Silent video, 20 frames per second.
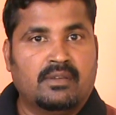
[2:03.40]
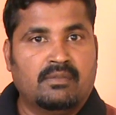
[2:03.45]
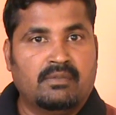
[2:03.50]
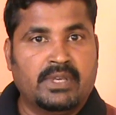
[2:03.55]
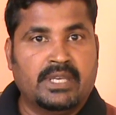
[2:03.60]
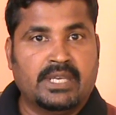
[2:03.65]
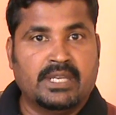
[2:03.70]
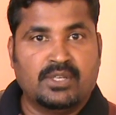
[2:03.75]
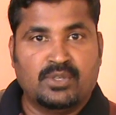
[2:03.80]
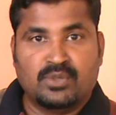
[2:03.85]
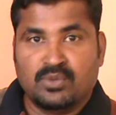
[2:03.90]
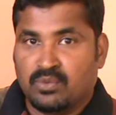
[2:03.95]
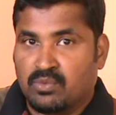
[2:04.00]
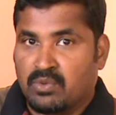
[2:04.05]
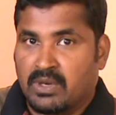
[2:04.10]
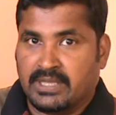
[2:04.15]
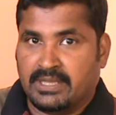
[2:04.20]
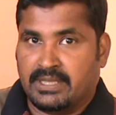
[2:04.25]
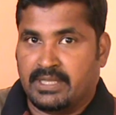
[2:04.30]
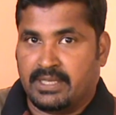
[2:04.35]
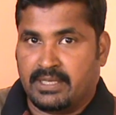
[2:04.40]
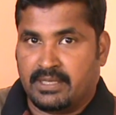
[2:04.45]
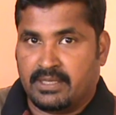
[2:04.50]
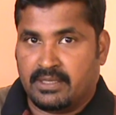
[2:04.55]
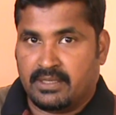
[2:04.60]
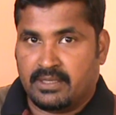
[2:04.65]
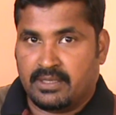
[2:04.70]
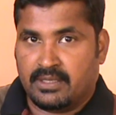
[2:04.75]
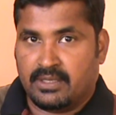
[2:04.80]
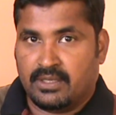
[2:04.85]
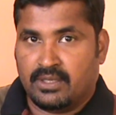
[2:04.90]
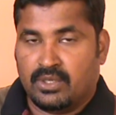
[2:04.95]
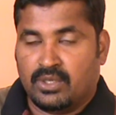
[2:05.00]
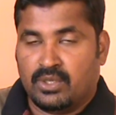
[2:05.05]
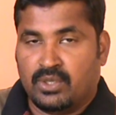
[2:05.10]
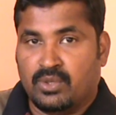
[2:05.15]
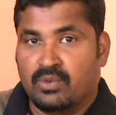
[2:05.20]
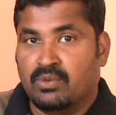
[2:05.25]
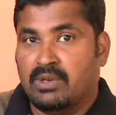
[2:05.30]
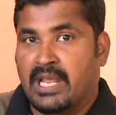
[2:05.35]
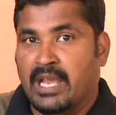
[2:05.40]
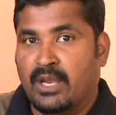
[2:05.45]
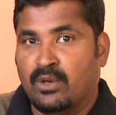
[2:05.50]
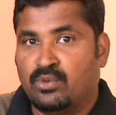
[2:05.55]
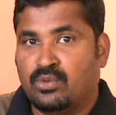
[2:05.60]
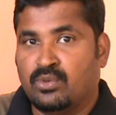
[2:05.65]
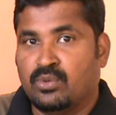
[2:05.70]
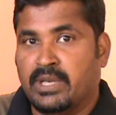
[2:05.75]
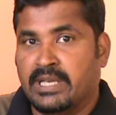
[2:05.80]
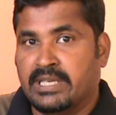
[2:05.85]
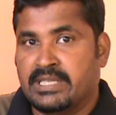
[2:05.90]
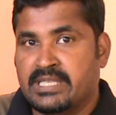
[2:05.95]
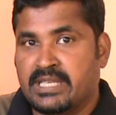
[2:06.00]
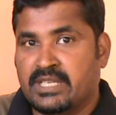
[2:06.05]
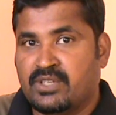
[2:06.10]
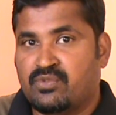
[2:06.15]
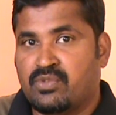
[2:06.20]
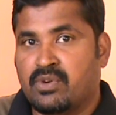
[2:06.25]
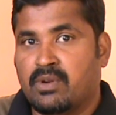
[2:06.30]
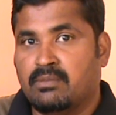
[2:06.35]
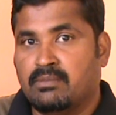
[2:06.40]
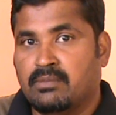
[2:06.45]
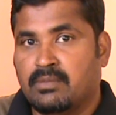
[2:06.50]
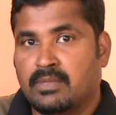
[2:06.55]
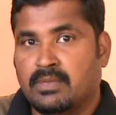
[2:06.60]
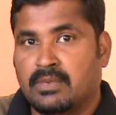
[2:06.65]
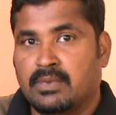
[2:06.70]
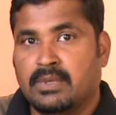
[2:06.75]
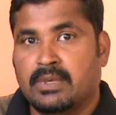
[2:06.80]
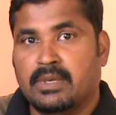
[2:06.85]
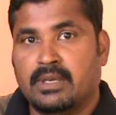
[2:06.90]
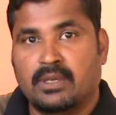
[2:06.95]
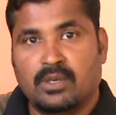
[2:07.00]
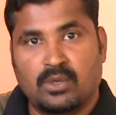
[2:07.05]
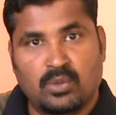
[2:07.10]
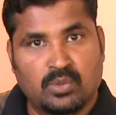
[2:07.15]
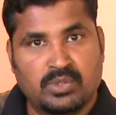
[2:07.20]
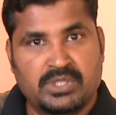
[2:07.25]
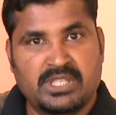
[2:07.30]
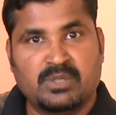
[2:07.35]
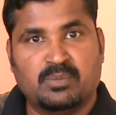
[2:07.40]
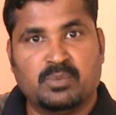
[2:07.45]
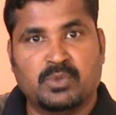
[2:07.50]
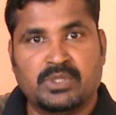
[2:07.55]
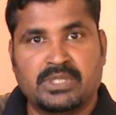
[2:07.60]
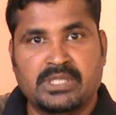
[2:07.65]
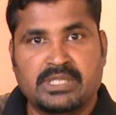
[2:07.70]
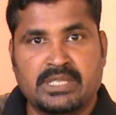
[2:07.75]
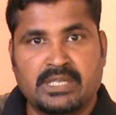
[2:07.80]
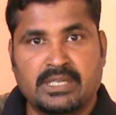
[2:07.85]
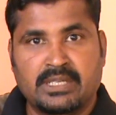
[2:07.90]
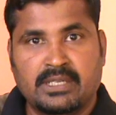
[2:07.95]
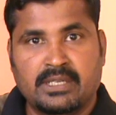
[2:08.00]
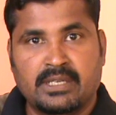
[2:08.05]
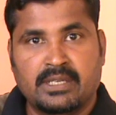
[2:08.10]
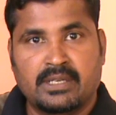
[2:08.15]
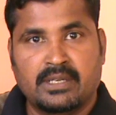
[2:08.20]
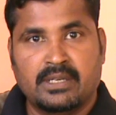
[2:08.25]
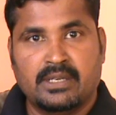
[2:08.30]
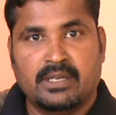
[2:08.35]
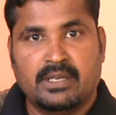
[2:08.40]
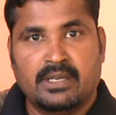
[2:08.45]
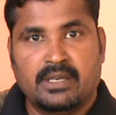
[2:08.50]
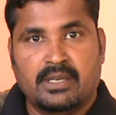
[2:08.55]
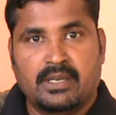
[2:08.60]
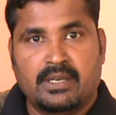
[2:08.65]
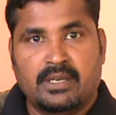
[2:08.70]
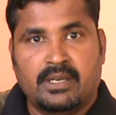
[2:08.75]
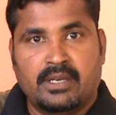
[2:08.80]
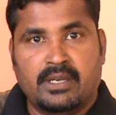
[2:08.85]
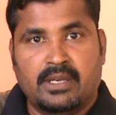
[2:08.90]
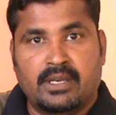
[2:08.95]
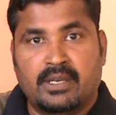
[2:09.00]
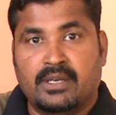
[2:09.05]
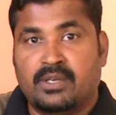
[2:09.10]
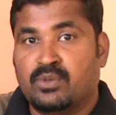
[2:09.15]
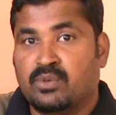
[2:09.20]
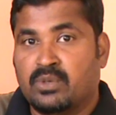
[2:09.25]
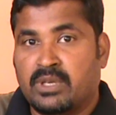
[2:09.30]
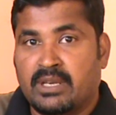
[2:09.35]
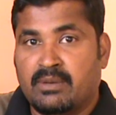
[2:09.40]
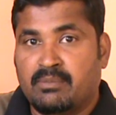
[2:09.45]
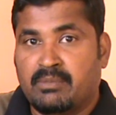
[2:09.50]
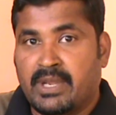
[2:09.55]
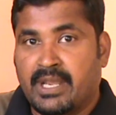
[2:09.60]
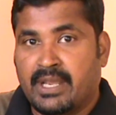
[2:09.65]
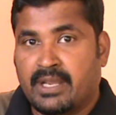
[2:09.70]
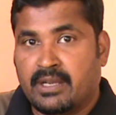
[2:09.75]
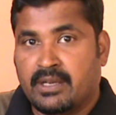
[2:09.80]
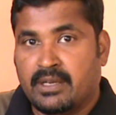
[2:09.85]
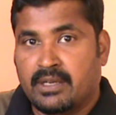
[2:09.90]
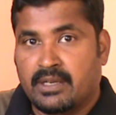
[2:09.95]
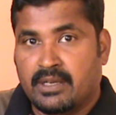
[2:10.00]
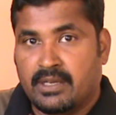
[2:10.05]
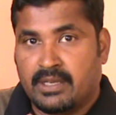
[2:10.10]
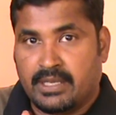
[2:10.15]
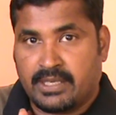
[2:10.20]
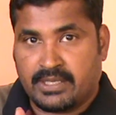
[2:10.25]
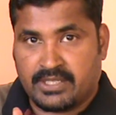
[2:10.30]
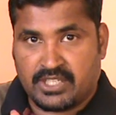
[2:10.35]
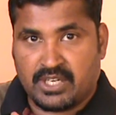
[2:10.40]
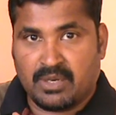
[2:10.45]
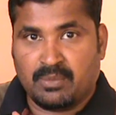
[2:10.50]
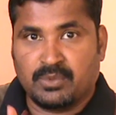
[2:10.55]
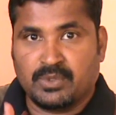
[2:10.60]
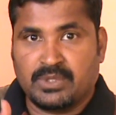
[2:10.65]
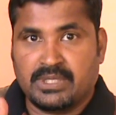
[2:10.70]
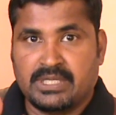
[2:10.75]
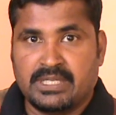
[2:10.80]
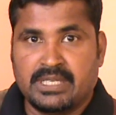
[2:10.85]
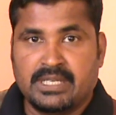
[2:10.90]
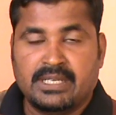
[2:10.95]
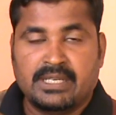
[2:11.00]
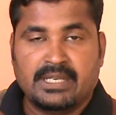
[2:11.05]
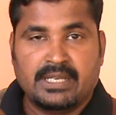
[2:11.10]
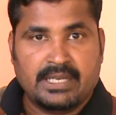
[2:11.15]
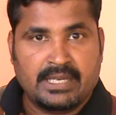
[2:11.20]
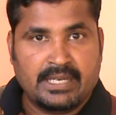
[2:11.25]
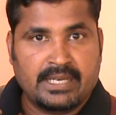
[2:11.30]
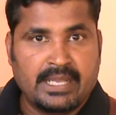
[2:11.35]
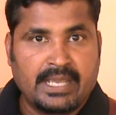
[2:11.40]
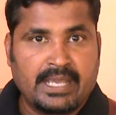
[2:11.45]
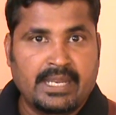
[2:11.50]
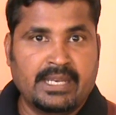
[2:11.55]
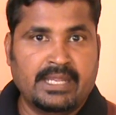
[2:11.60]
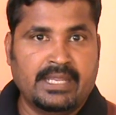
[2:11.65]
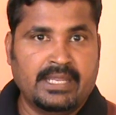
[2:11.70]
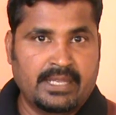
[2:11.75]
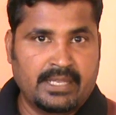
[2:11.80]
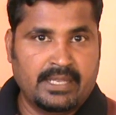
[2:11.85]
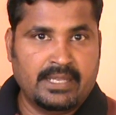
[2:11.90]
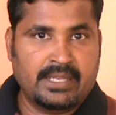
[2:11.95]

We can do one thing. You will have to exit from losing position and you can make extra position in any